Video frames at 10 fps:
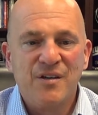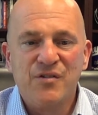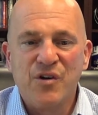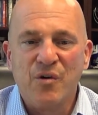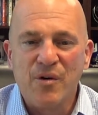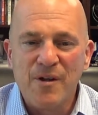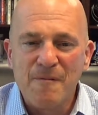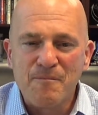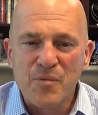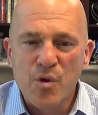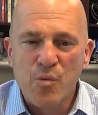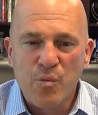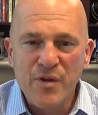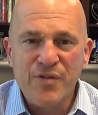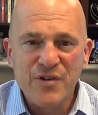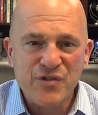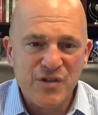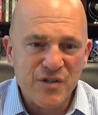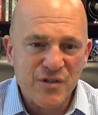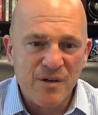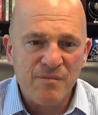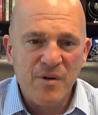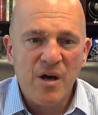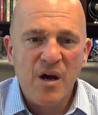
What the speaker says: So with this system,